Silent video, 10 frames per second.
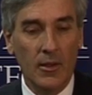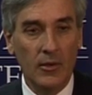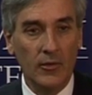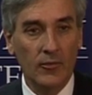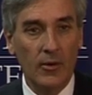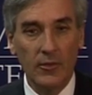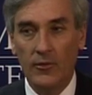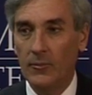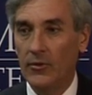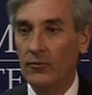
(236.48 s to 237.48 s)
it is quite
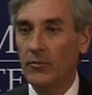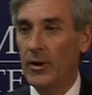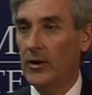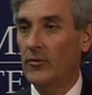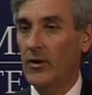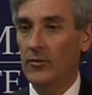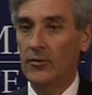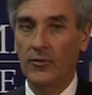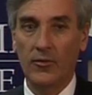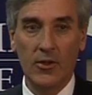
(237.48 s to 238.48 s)
tempting for bank
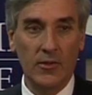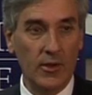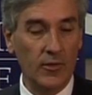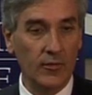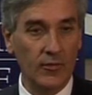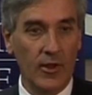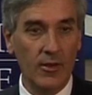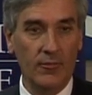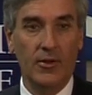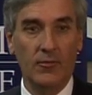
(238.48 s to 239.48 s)
directors to think that is a
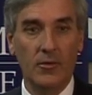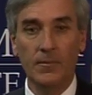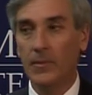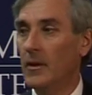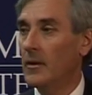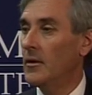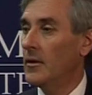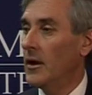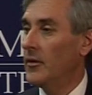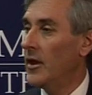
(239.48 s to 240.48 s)
safe level,
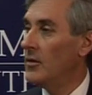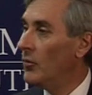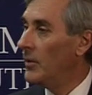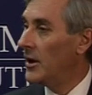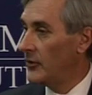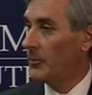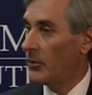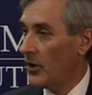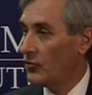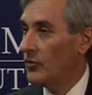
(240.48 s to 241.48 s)
and they will be under
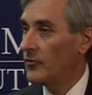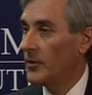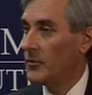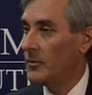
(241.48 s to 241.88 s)
pressure from